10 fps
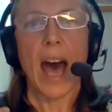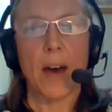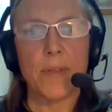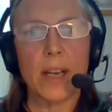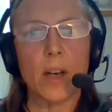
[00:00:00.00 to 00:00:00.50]

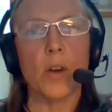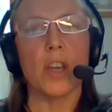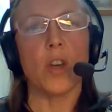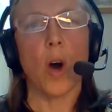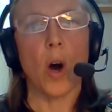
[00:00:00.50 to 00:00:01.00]
having a look
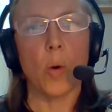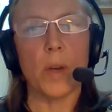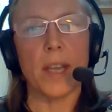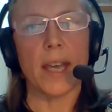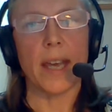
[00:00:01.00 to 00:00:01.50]
at your
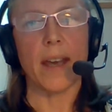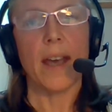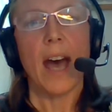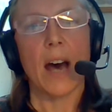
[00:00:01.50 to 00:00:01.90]
whole year,